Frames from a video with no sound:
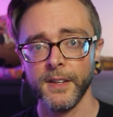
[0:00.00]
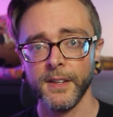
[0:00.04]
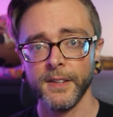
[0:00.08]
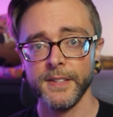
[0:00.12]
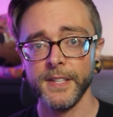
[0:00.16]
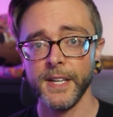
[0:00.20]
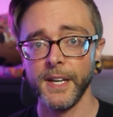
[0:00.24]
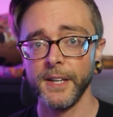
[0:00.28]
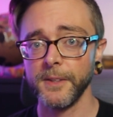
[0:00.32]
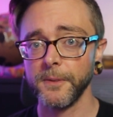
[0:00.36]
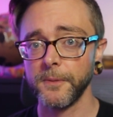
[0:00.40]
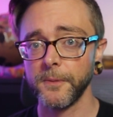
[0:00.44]

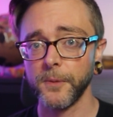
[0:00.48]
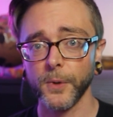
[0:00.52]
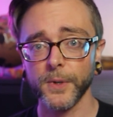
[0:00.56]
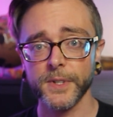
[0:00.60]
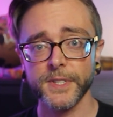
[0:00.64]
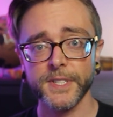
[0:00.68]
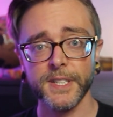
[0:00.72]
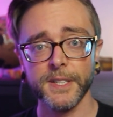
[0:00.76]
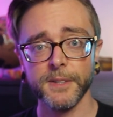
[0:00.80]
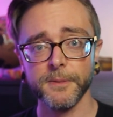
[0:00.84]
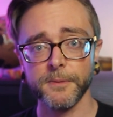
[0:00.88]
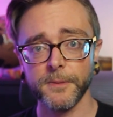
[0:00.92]
Now the
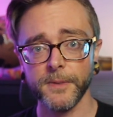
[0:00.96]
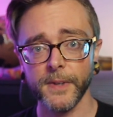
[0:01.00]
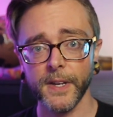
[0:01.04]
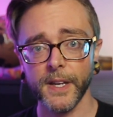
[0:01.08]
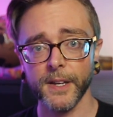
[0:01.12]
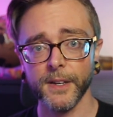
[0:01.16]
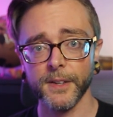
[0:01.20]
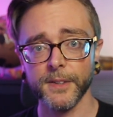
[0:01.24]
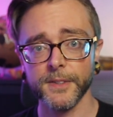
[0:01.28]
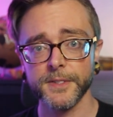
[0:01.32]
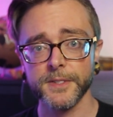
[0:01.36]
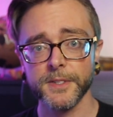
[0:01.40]
14
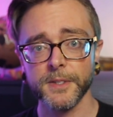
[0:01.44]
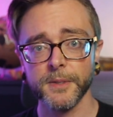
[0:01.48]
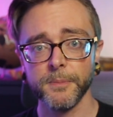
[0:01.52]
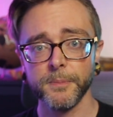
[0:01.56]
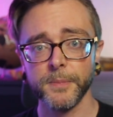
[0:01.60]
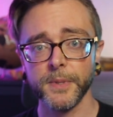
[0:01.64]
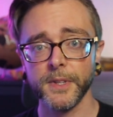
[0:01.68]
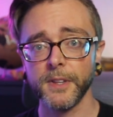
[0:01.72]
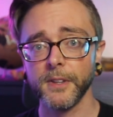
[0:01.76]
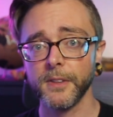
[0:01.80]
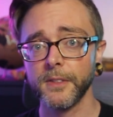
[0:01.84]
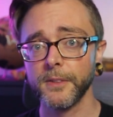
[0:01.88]
fails,
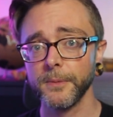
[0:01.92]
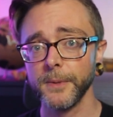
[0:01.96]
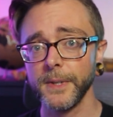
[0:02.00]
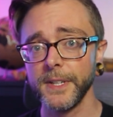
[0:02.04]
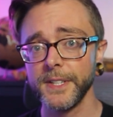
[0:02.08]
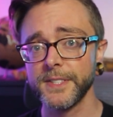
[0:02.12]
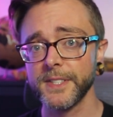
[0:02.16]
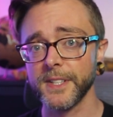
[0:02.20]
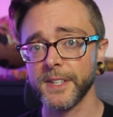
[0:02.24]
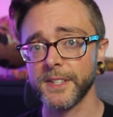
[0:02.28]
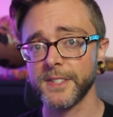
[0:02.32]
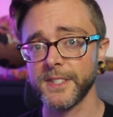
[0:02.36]
but the 3
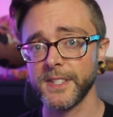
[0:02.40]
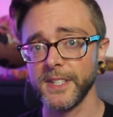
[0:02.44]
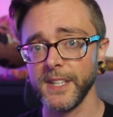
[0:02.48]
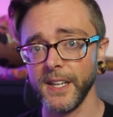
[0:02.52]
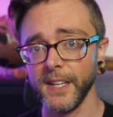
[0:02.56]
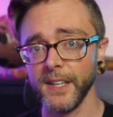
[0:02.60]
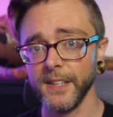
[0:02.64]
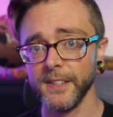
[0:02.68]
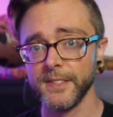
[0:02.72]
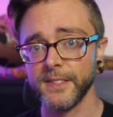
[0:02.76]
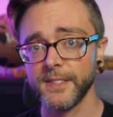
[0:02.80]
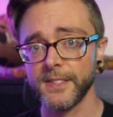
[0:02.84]

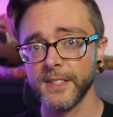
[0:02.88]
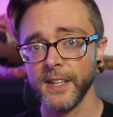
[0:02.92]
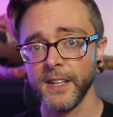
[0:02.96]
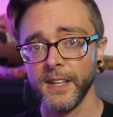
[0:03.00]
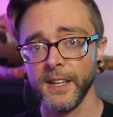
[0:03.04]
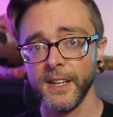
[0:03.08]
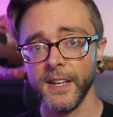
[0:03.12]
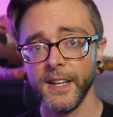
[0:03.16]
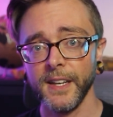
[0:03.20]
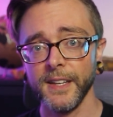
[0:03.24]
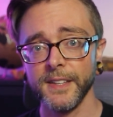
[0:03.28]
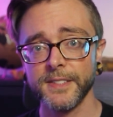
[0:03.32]
succeeds,
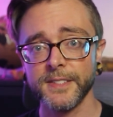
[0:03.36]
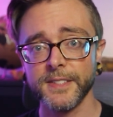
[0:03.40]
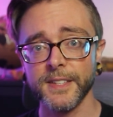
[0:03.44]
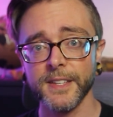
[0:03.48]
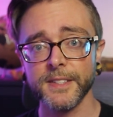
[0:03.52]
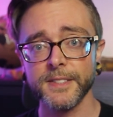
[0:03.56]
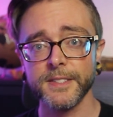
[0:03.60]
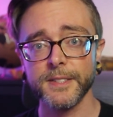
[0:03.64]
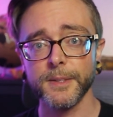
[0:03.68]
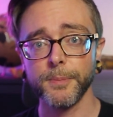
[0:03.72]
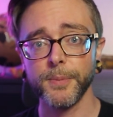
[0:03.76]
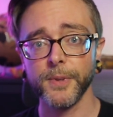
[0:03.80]
and
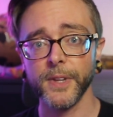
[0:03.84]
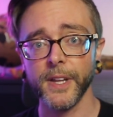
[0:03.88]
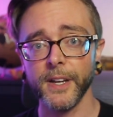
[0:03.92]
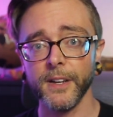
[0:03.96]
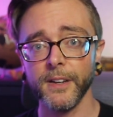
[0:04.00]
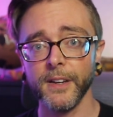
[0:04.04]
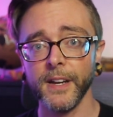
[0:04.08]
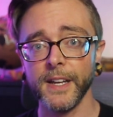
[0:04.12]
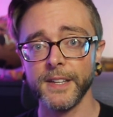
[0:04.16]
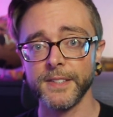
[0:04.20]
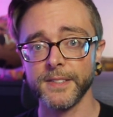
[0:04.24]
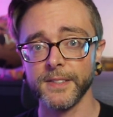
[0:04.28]
since the
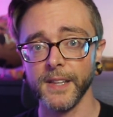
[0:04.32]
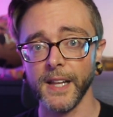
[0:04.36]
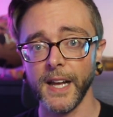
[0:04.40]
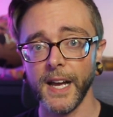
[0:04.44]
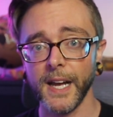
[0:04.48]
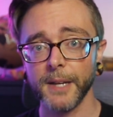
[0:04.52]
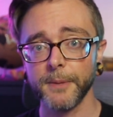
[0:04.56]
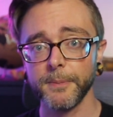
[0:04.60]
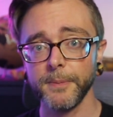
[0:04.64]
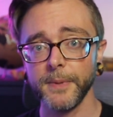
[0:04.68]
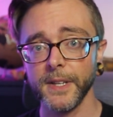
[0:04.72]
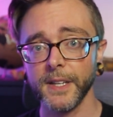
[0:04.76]
player has
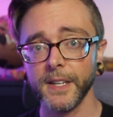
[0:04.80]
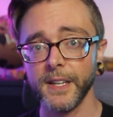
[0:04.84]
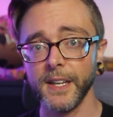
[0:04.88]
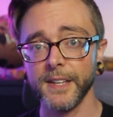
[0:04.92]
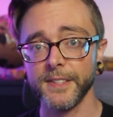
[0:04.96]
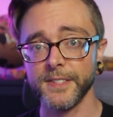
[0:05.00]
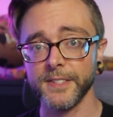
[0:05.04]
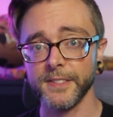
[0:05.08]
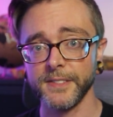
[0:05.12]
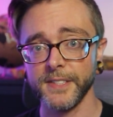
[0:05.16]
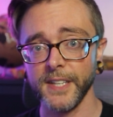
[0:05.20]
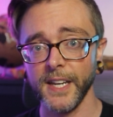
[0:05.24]
lockpick
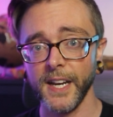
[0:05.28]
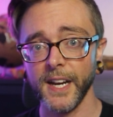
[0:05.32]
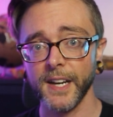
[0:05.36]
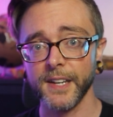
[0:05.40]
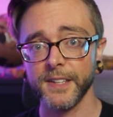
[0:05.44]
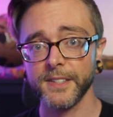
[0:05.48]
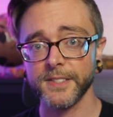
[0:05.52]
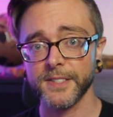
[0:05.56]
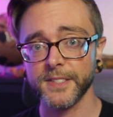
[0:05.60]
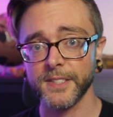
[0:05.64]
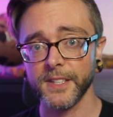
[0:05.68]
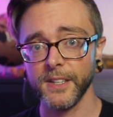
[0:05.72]
as a
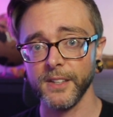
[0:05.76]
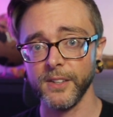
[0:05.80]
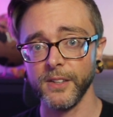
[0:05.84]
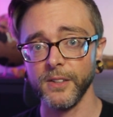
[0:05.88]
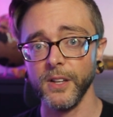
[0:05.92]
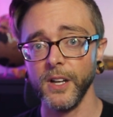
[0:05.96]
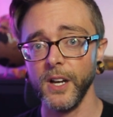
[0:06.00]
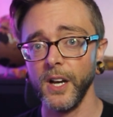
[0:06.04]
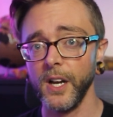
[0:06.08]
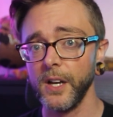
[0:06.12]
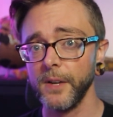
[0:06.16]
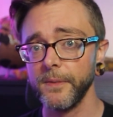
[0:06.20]
tagged
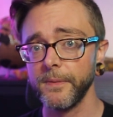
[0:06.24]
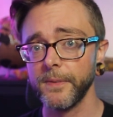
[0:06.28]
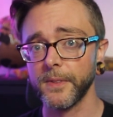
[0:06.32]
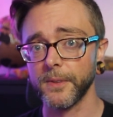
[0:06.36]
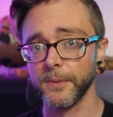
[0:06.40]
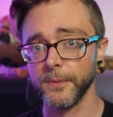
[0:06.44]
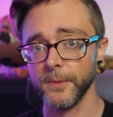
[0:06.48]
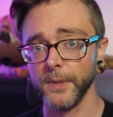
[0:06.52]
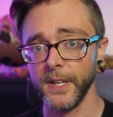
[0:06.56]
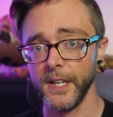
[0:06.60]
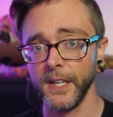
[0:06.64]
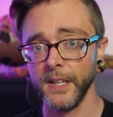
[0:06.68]
skill of
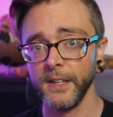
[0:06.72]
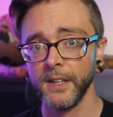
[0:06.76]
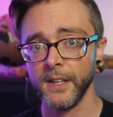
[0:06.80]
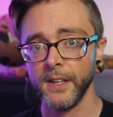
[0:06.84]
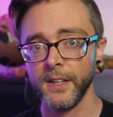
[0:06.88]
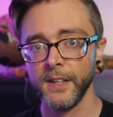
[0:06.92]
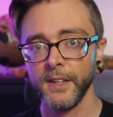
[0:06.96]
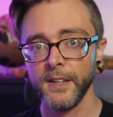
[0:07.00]
3,